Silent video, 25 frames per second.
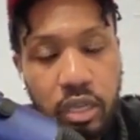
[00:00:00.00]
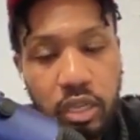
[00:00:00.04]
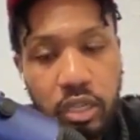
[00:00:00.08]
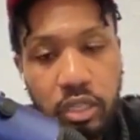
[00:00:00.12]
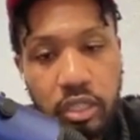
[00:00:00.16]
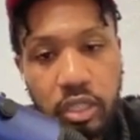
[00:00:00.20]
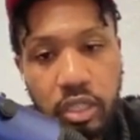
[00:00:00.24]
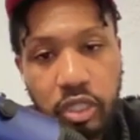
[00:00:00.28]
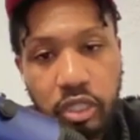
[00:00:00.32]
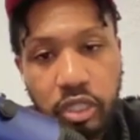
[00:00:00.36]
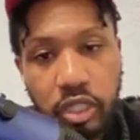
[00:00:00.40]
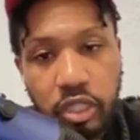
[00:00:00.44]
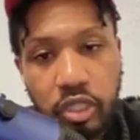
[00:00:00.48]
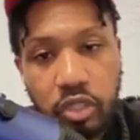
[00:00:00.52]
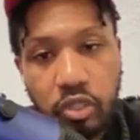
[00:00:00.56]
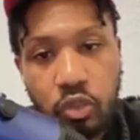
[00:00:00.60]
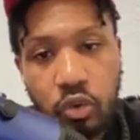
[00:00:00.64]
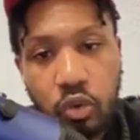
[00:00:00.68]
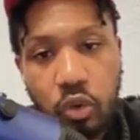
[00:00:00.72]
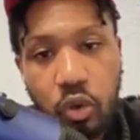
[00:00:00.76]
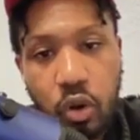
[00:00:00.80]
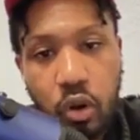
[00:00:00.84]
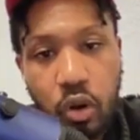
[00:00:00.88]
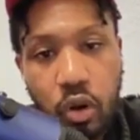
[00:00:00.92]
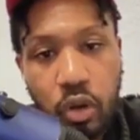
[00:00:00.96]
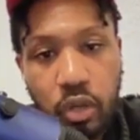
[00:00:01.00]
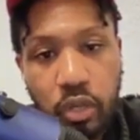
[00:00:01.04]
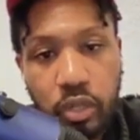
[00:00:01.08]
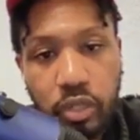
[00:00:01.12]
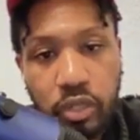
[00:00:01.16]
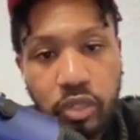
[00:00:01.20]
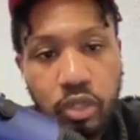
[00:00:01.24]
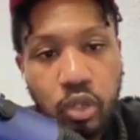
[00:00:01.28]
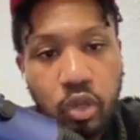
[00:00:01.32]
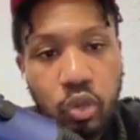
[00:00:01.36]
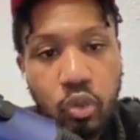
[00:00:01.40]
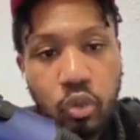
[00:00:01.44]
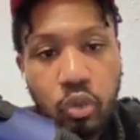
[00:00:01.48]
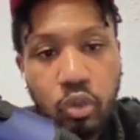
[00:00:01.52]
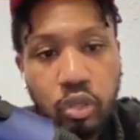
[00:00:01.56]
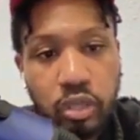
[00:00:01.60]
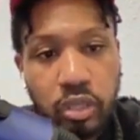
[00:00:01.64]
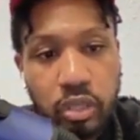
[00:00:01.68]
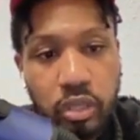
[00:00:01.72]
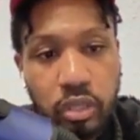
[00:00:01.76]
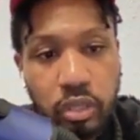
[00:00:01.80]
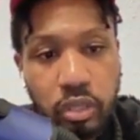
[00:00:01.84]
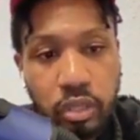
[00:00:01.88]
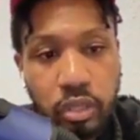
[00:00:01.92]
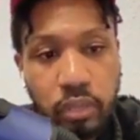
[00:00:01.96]
such as New Orleans,
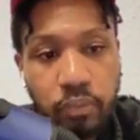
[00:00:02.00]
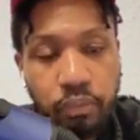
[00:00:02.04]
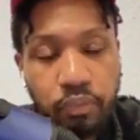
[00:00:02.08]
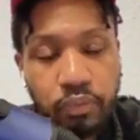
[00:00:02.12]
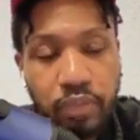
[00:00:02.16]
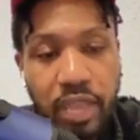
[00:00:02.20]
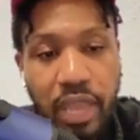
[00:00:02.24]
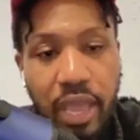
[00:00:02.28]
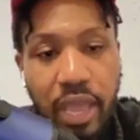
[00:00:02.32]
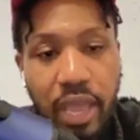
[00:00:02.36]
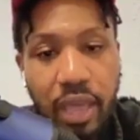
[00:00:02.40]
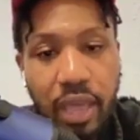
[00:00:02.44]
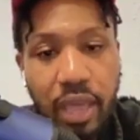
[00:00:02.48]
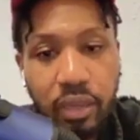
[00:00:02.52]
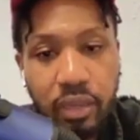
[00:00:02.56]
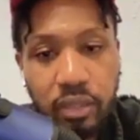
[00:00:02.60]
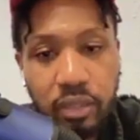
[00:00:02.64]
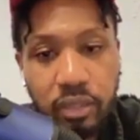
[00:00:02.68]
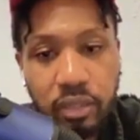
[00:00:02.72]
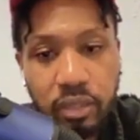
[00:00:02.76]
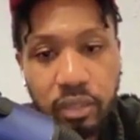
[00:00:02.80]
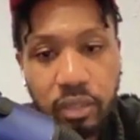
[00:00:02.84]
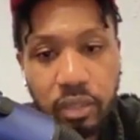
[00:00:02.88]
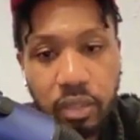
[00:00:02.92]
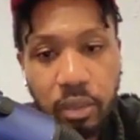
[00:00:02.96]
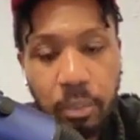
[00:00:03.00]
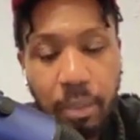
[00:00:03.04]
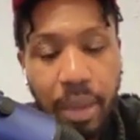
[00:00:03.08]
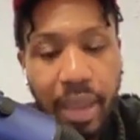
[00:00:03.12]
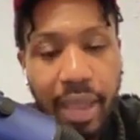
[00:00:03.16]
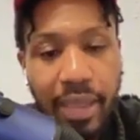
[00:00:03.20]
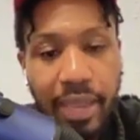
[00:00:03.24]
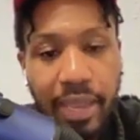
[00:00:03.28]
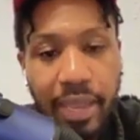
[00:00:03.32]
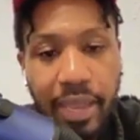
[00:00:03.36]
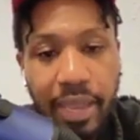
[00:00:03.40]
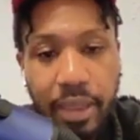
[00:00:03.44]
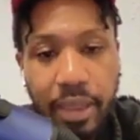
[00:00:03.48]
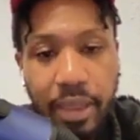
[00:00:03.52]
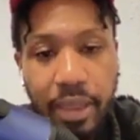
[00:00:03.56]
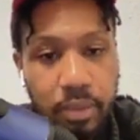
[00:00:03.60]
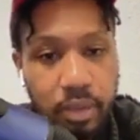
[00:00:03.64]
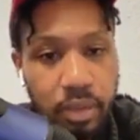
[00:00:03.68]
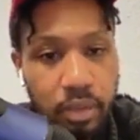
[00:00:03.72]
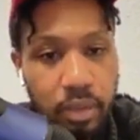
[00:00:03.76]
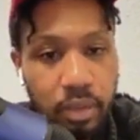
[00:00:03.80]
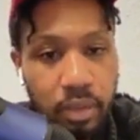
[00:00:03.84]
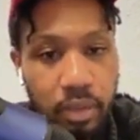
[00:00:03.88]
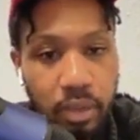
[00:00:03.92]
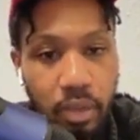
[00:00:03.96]
Houston, Dallas,
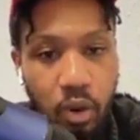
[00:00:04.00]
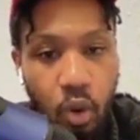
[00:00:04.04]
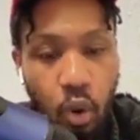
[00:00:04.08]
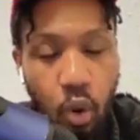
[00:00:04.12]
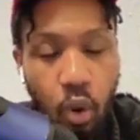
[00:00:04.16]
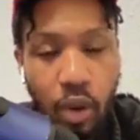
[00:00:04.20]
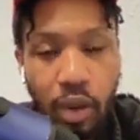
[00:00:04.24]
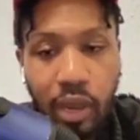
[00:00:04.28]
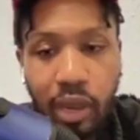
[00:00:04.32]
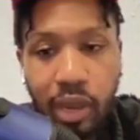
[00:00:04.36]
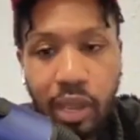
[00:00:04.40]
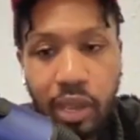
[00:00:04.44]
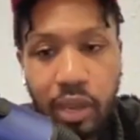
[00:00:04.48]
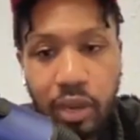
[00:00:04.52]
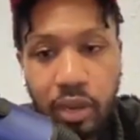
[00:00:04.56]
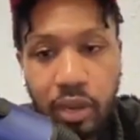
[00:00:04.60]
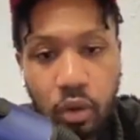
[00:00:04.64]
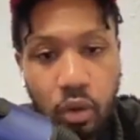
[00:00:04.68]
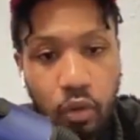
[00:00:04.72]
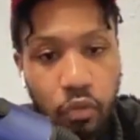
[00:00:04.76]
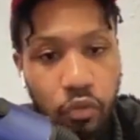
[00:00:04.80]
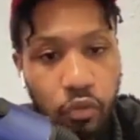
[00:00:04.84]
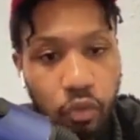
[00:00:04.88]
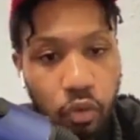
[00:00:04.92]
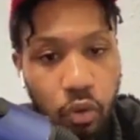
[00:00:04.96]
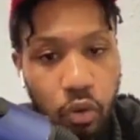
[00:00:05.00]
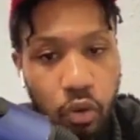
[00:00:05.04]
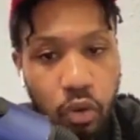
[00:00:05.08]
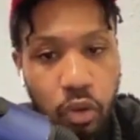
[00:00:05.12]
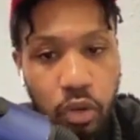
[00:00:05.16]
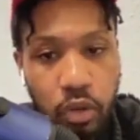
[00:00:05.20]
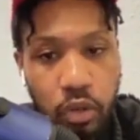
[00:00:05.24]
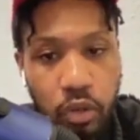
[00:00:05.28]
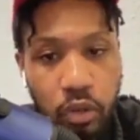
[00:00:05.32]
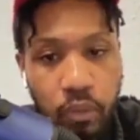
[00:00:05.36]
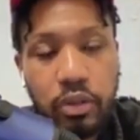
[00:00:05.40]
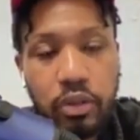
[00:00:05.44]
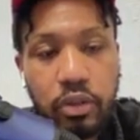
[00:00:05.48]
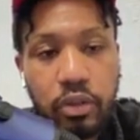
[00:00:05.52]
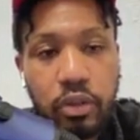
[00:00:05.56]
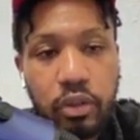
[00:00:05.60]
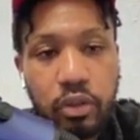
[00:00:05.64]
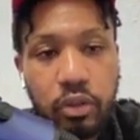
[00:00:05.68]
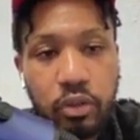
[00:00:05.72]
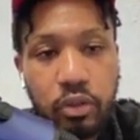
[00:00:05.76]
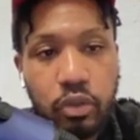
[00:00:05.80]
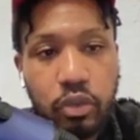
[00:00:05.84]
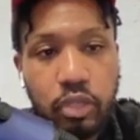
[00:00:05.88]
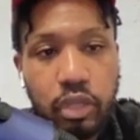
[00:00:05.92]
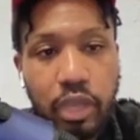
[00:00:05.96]
Miami, Orlando, Florida, you can
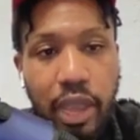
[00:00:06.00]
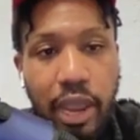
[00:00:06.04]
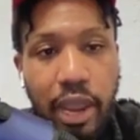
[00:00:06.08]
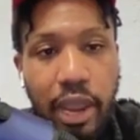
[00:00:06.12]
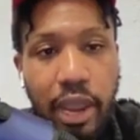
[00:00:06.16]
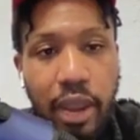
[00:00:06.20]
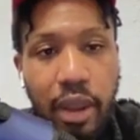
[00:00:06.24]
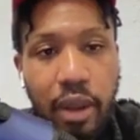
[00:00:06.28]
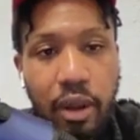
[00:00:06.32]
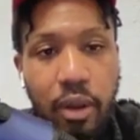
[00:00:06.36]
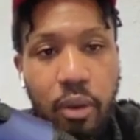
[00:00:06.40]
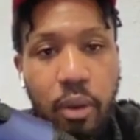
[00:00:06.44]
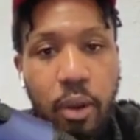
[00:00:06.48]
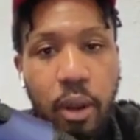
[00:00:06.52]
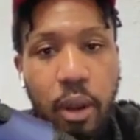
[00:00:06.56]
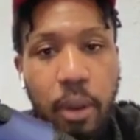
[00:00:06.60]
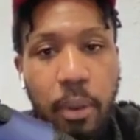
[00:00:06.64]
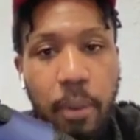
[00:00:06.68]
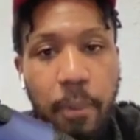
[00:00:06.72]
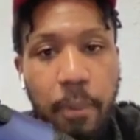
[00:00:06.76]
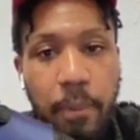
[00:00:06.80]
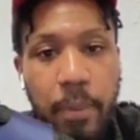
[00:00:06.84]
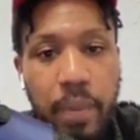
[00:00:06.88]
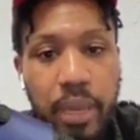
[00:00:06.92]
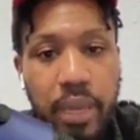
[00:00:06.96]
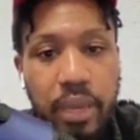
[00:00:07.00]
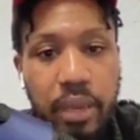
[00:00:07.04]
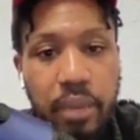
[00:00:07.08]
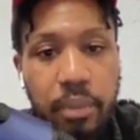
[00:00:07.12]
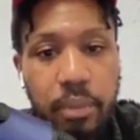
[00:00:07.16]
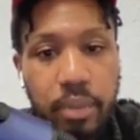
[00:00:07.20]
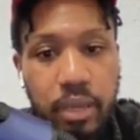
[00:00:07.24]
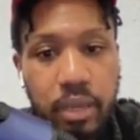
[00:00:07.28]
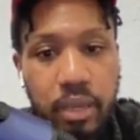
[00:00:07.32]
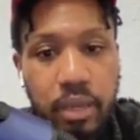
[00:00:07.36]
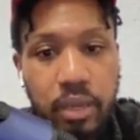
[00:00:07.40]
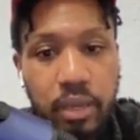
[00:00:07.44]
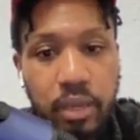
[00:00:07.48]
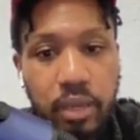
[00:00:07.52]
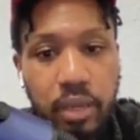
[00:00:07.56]
use an Airbnb.